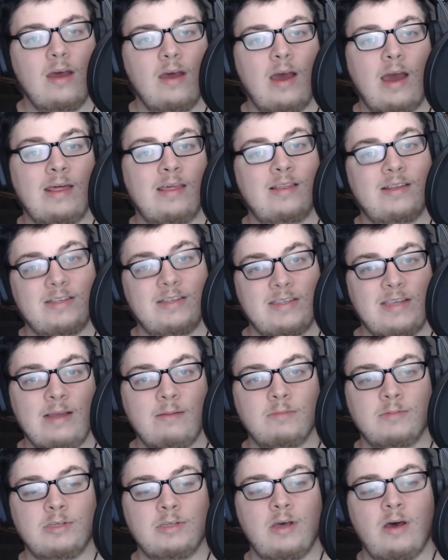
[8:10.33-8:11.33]
and at the
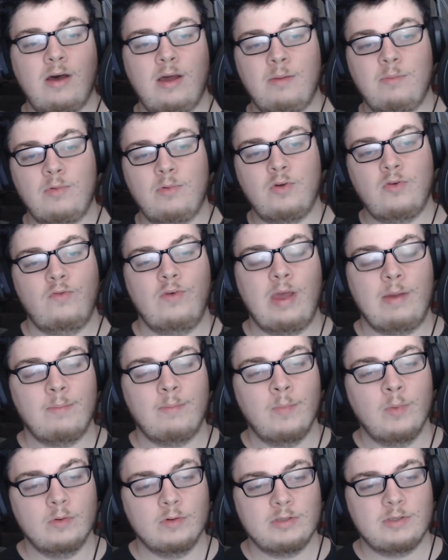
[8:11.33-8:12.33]
same time create
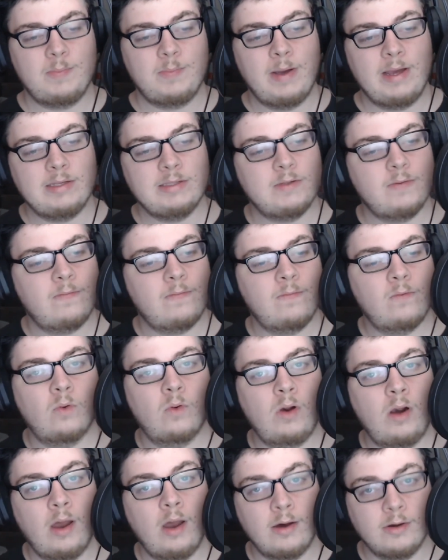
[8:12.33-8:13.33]
more space for
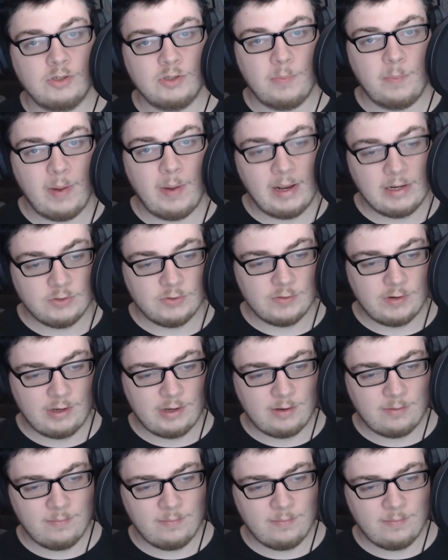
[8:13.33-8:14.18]
a larger battery,